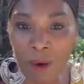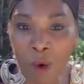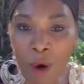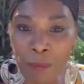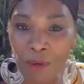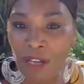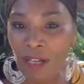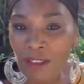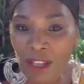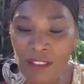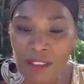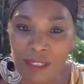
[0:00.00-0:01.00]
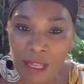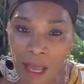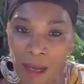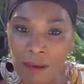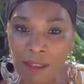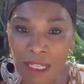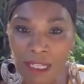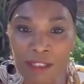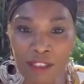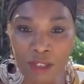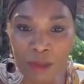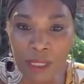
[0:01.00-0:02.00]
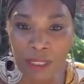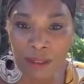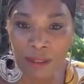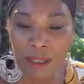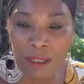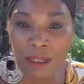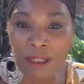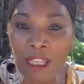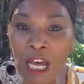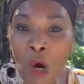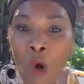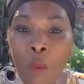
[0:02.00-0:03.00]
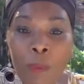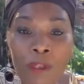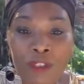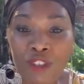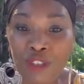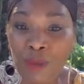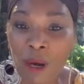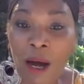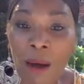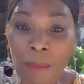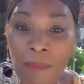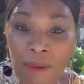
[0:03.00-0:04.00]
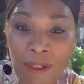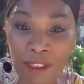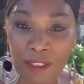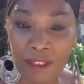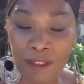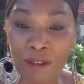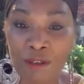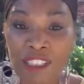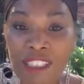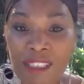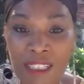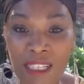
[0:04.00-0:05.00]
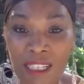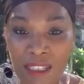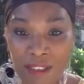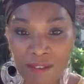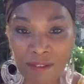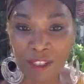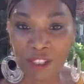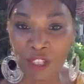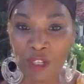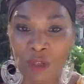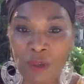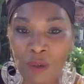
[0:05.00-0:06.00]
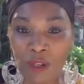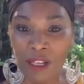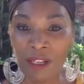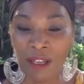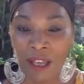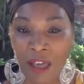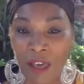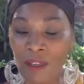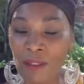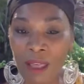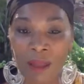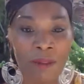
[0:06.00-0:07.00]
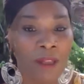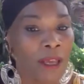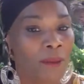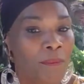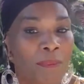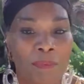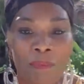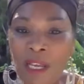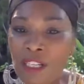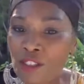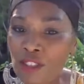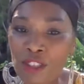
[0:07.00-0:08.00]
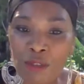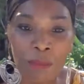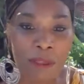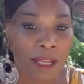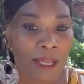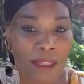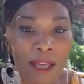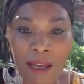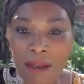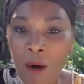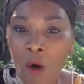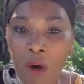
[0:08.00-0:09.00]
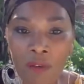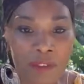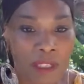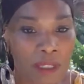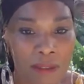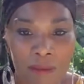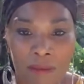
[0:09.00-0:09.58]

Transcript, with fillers: or bring another sound into it that opens you up to receive, you know, and, and, and make sure you play that often.